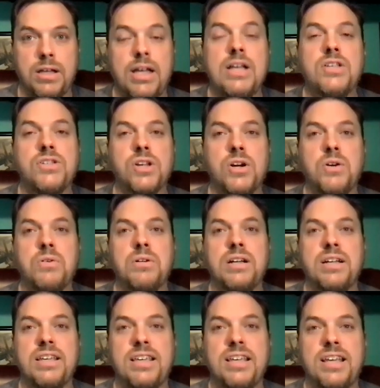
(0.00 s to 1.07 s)
So
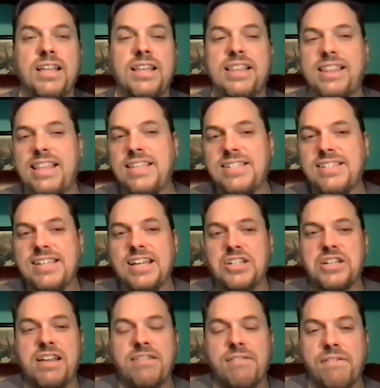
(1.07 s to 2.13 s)
this is
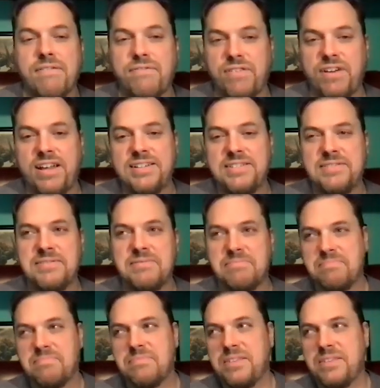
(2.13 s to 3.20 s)
actually kind of a fun,
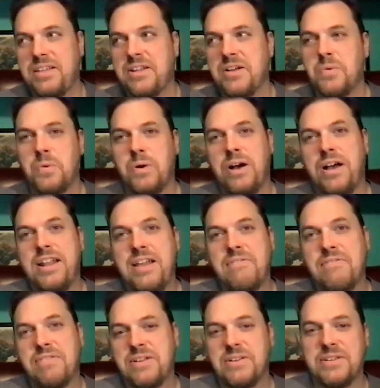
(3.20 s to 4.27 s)
what if
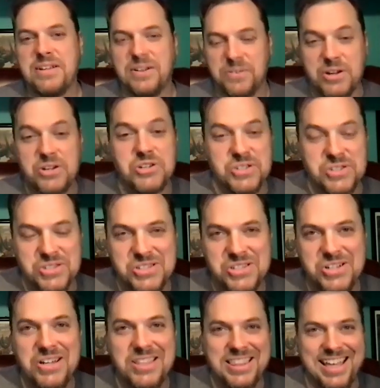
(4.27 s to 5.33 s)
the Russians
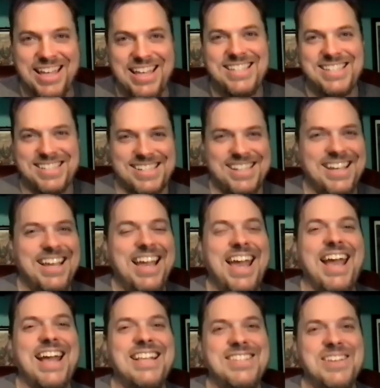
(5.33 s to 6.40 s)
took this,
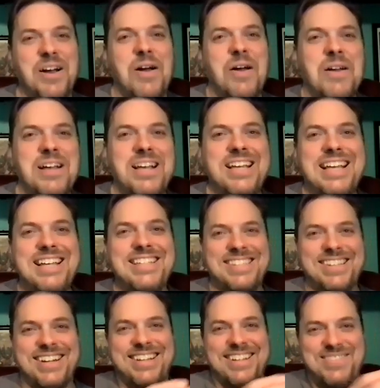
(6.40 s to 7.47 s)

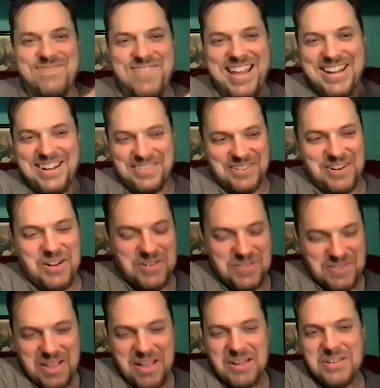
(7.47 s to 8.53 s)
took it, made their
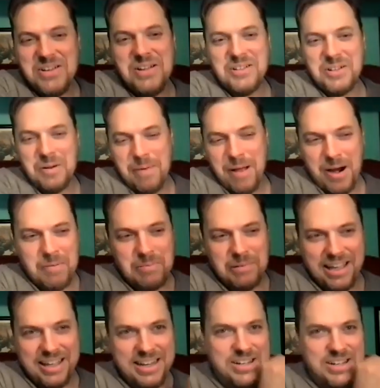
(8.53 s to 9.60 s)
own nuclear power
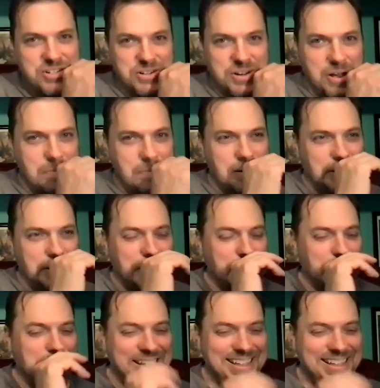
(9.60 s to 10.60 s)
plant in Chernobyl.